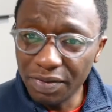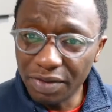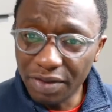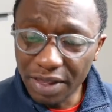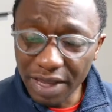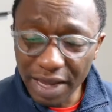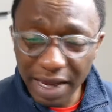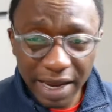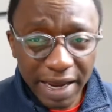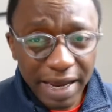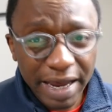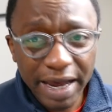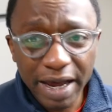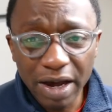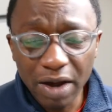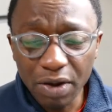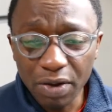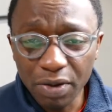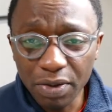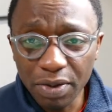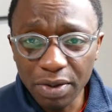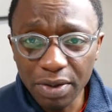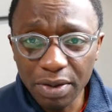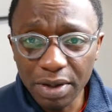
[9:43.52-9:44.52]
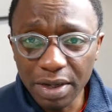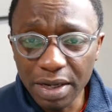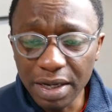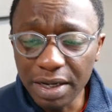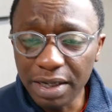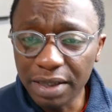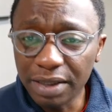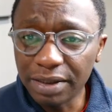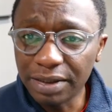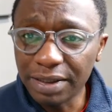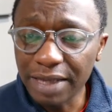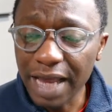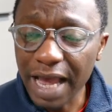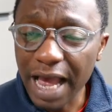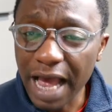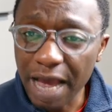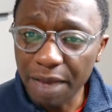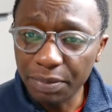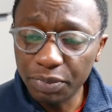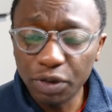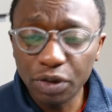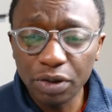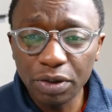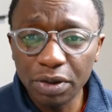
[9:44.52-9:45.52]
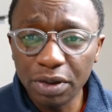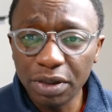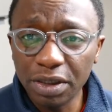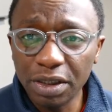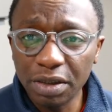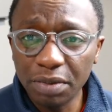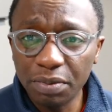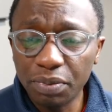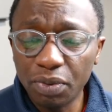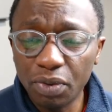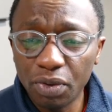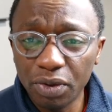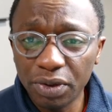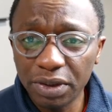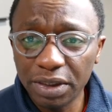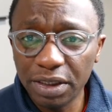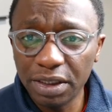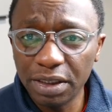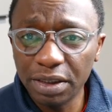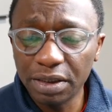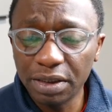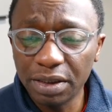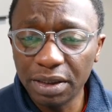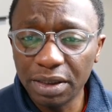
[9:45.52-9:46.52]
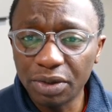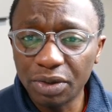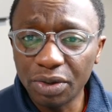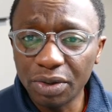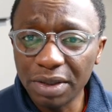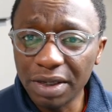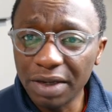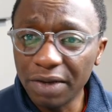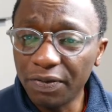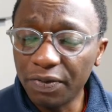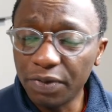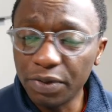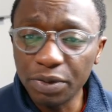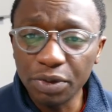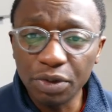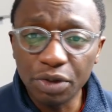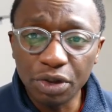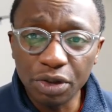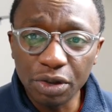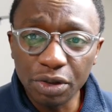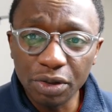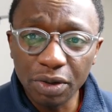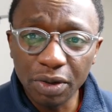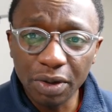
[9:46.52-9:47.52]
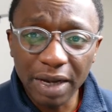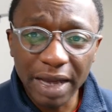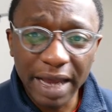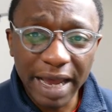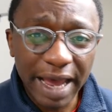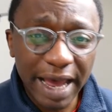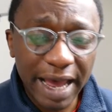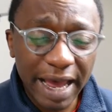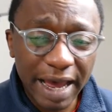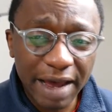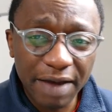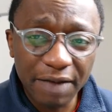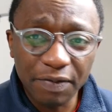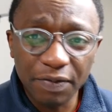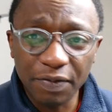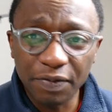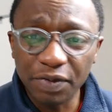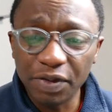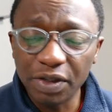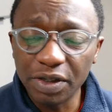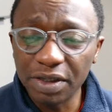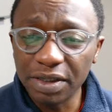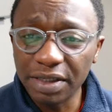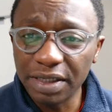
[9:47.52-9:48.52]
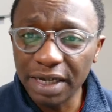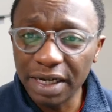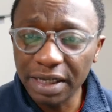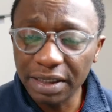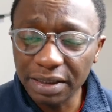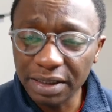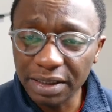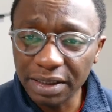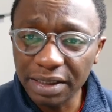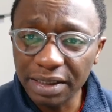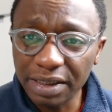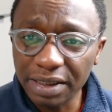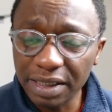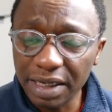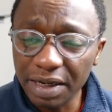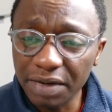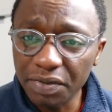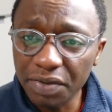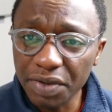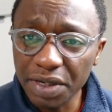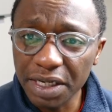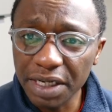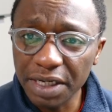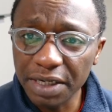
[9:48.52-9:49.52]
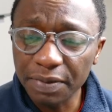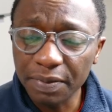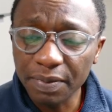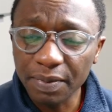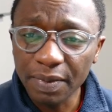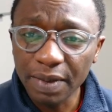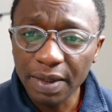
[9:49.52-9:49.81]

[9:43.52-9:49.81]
Their health is absolutely important. So if you do not have the necessary,